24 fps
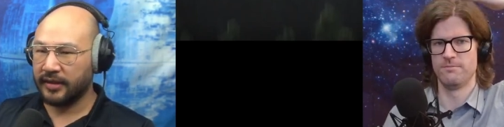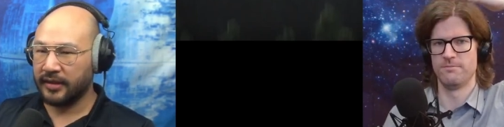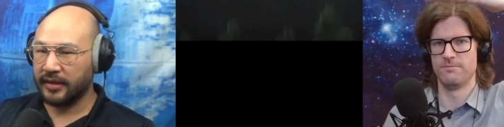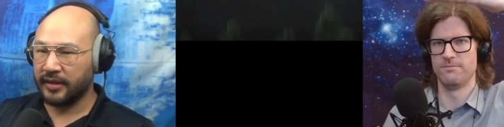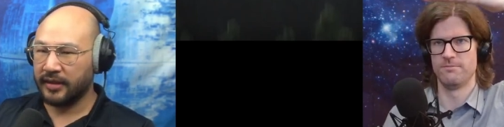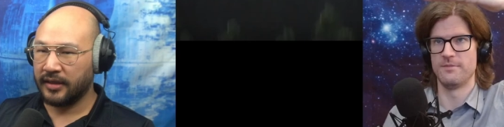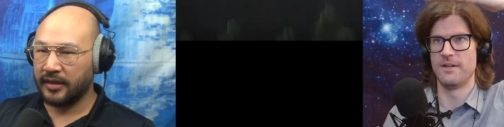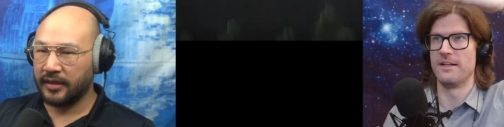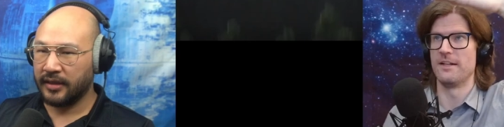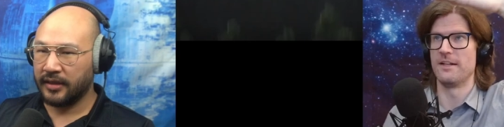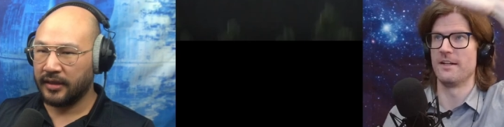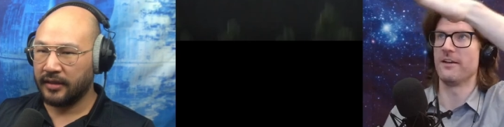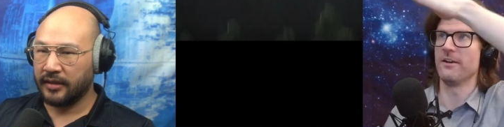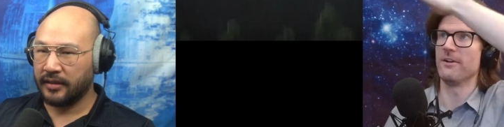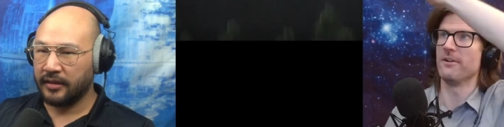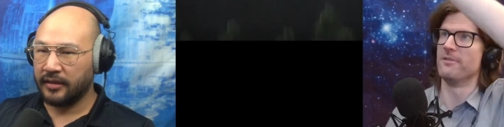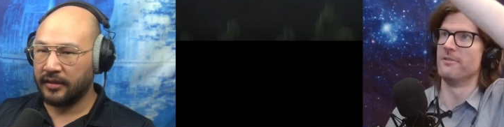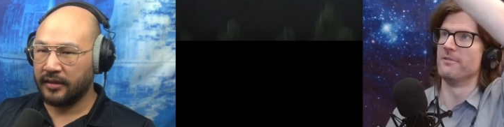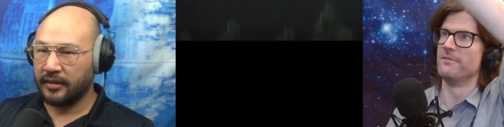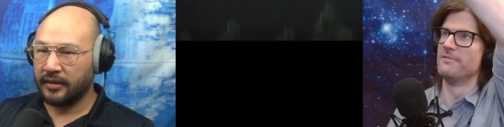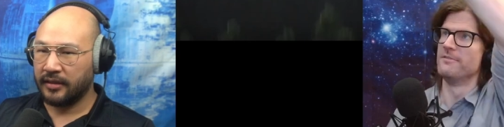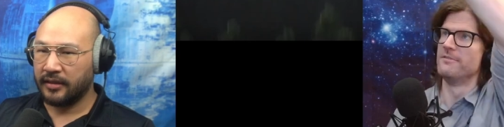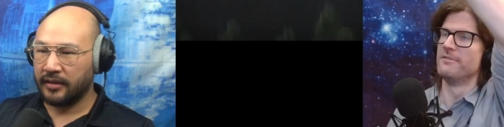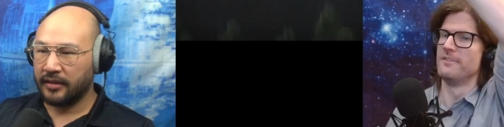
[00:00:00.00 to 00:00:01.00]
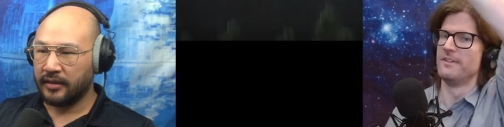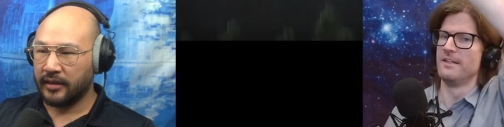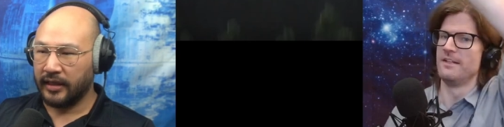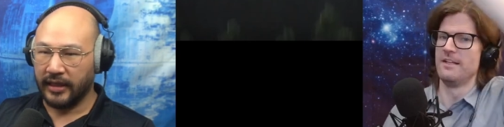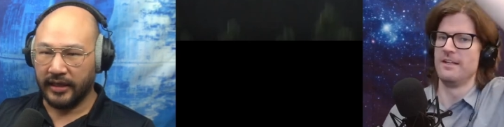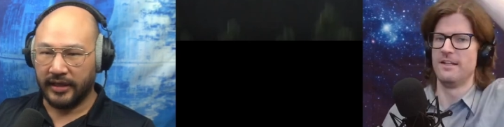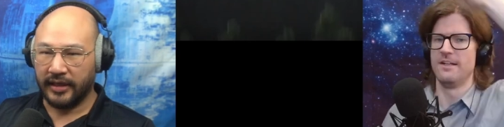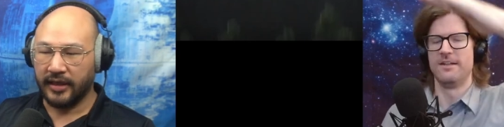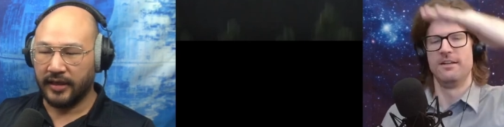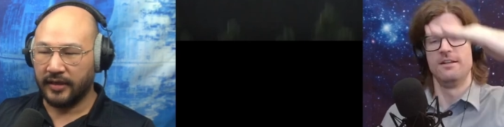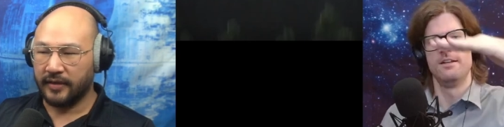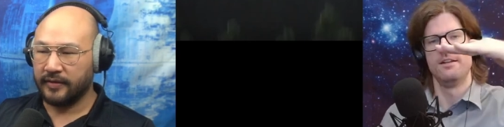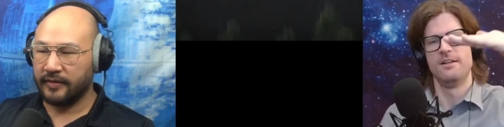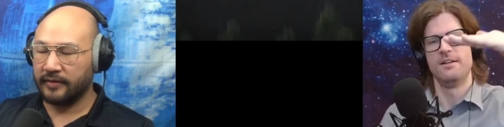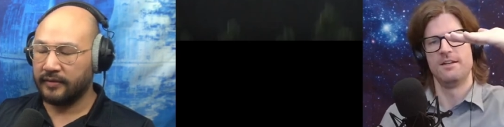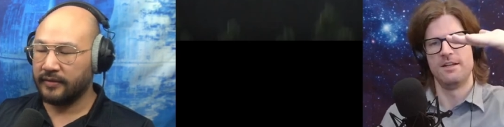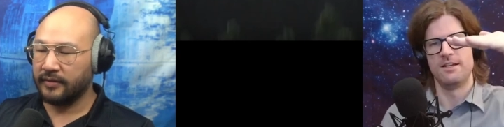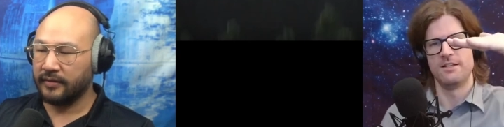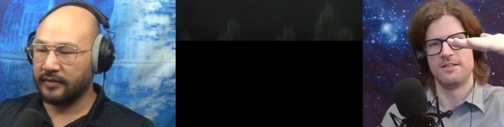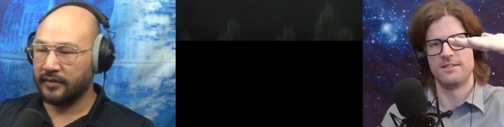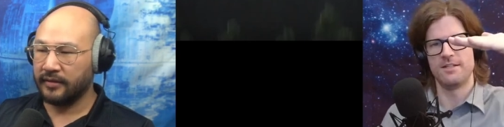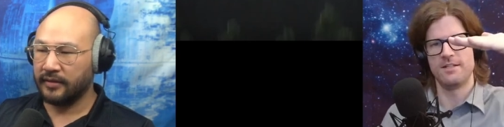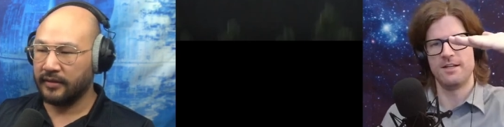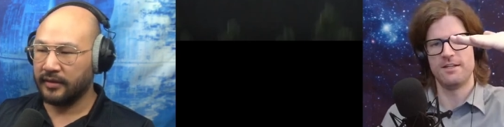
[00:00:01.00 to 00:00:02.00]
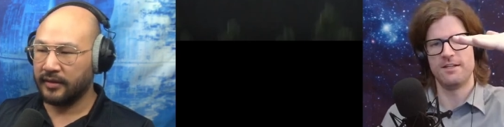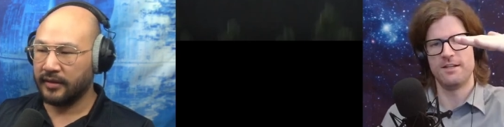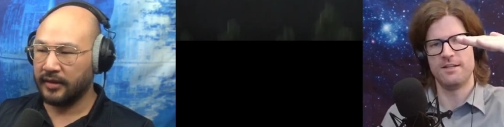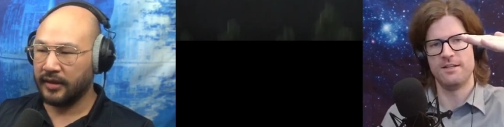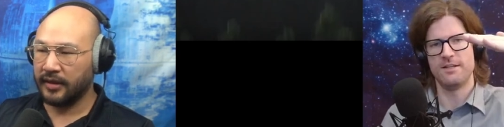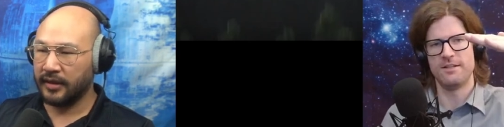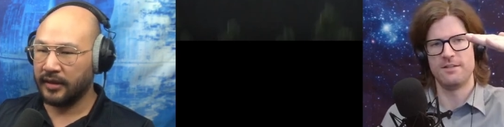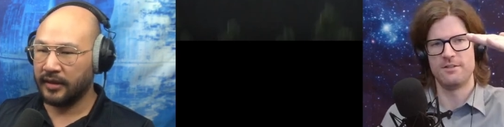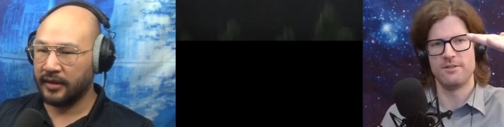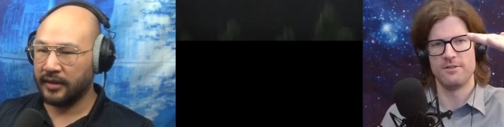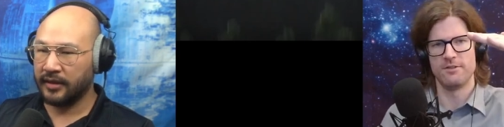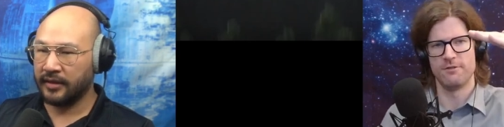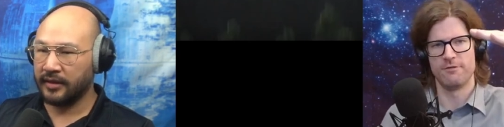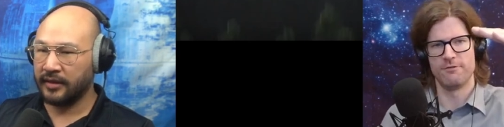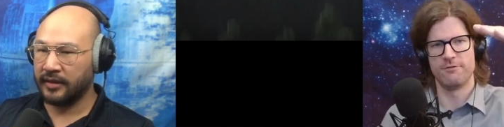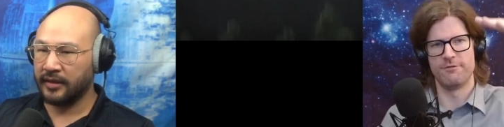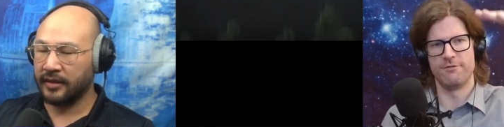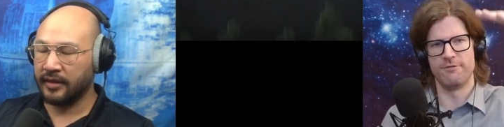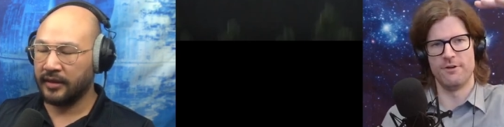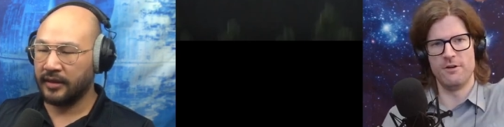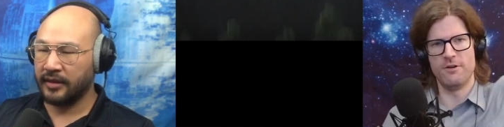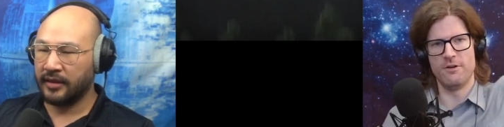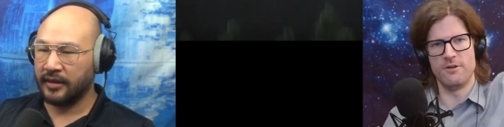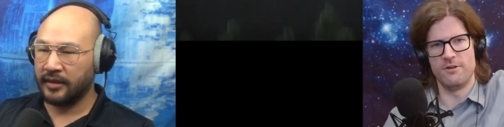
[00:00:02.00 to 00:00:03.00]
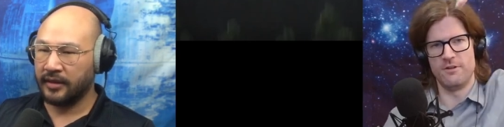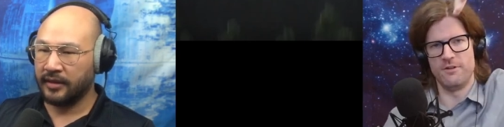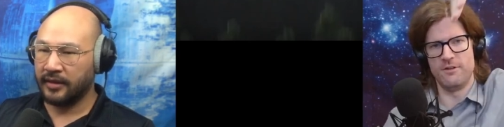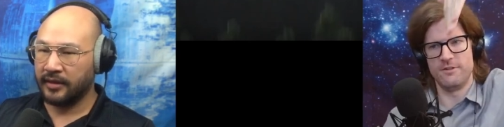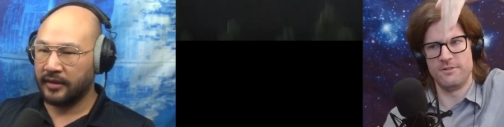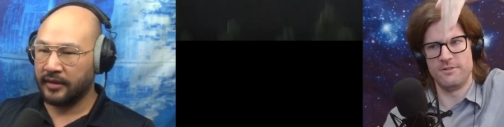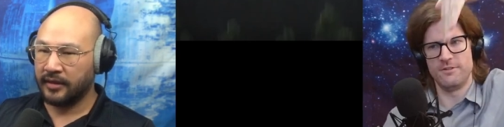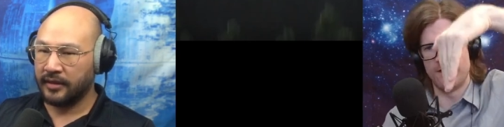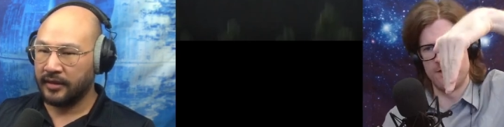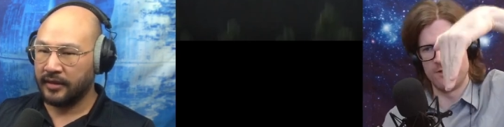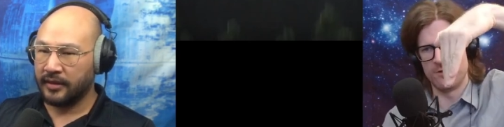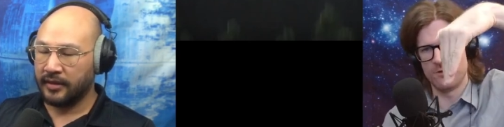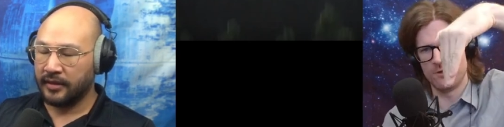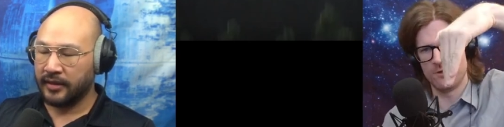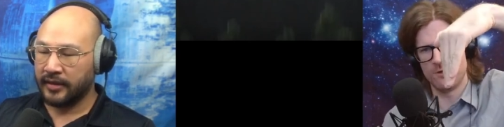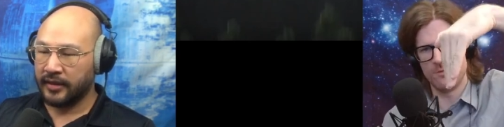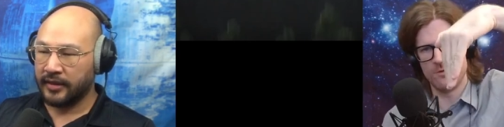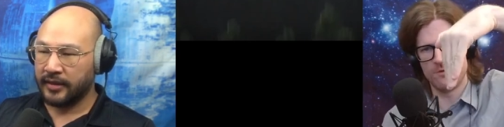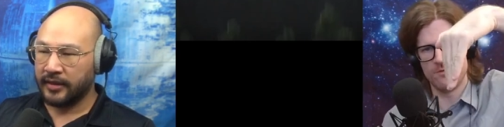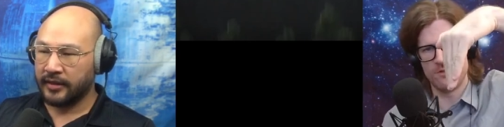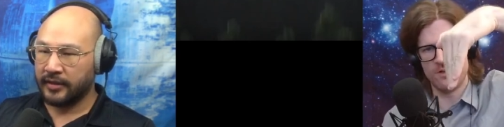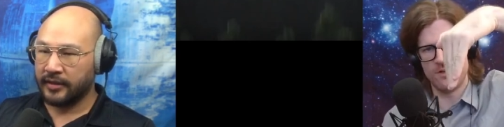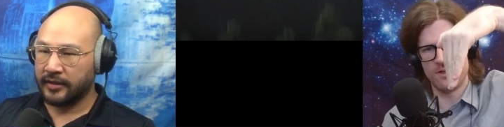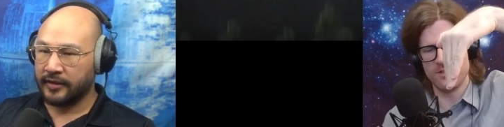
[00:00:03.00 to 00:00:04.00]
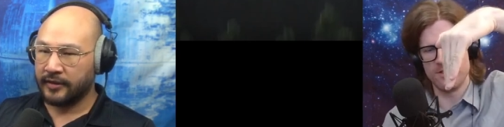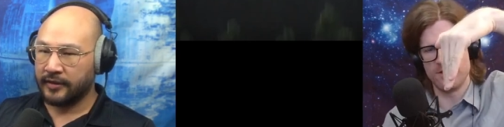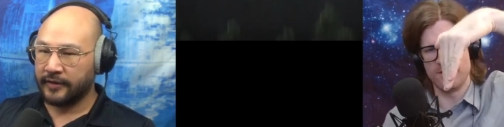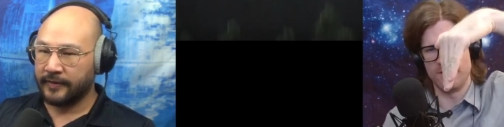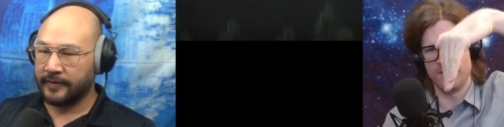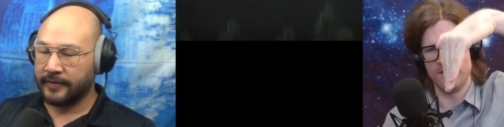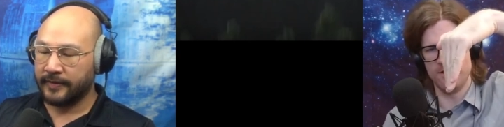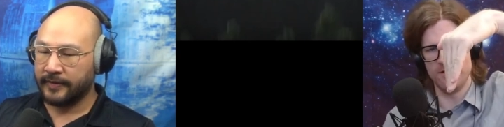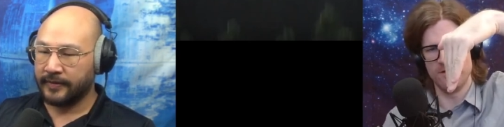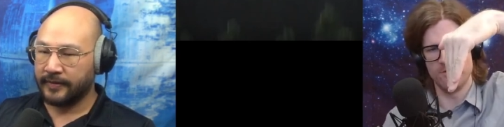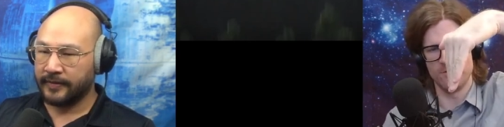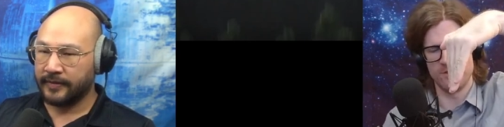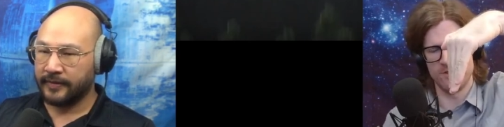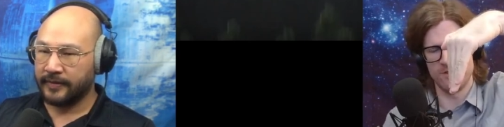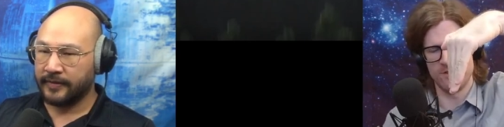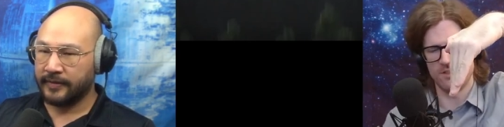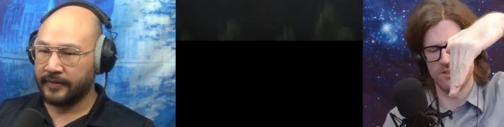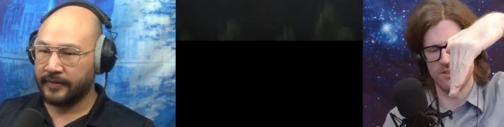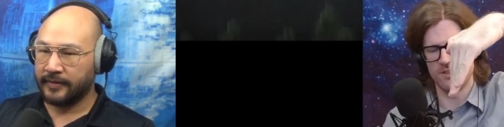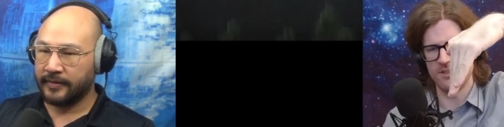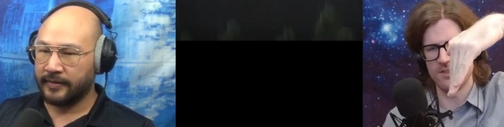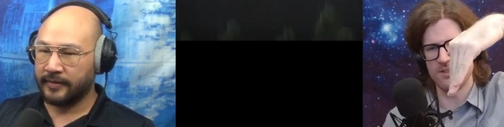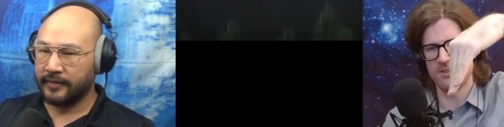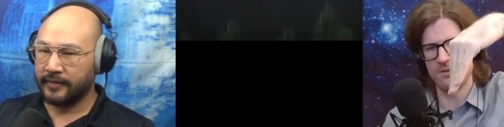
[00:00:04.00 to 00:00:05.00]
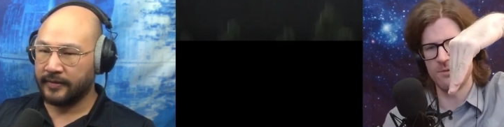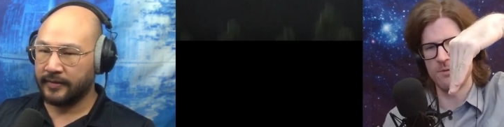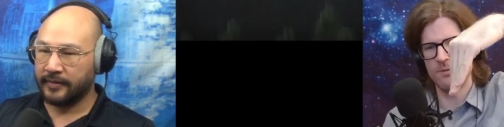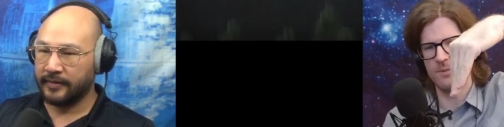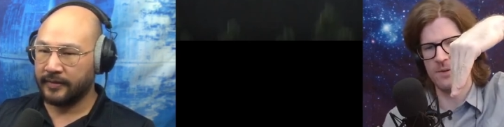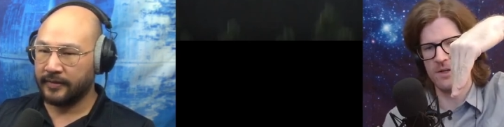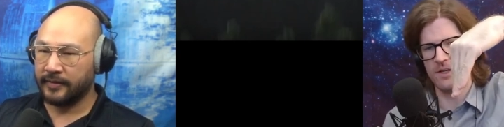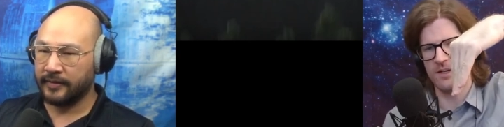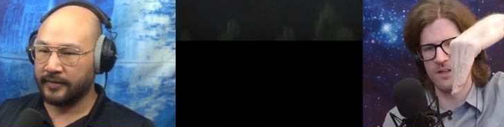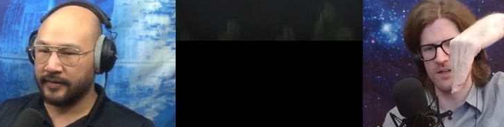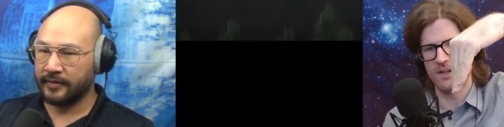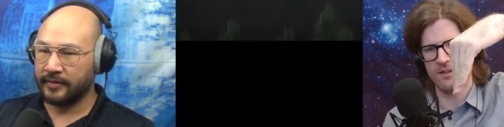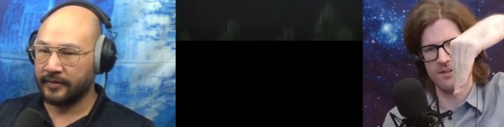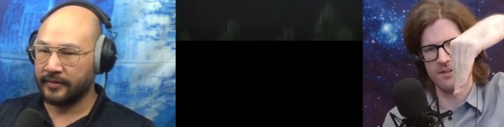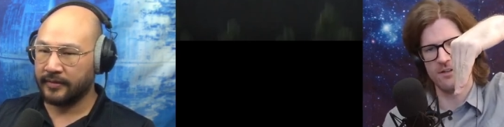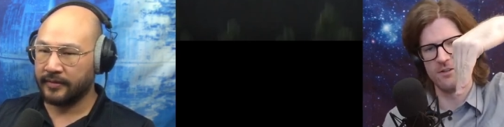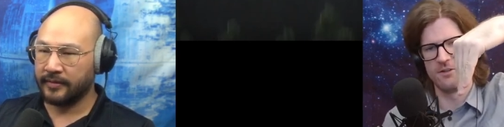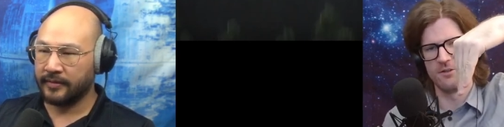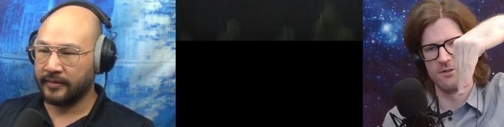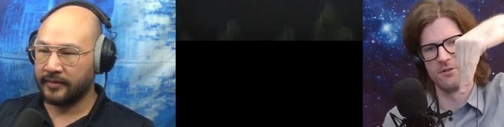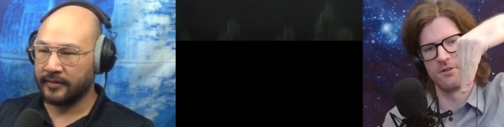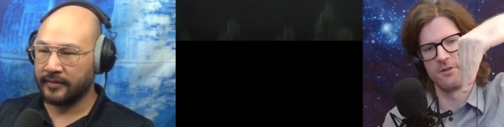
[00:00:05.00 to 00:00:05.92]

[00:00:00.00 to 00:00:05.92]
Speaker 1: and then go and go instead they need to fall at terminal velocity which doesn't seem to be connected to the